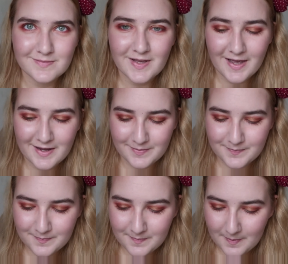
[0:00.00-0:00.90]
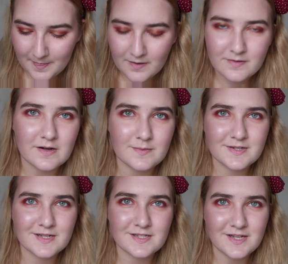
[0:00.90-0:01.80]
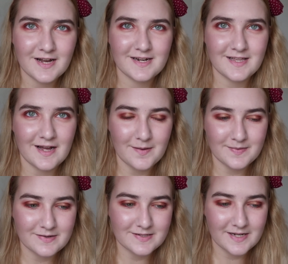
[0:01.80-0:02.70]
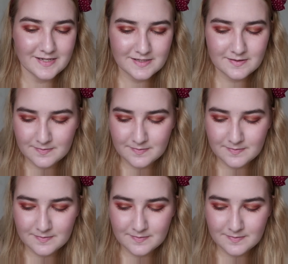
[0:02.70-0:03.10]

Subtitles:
Okay, so I'm just going to tidy that up now a second.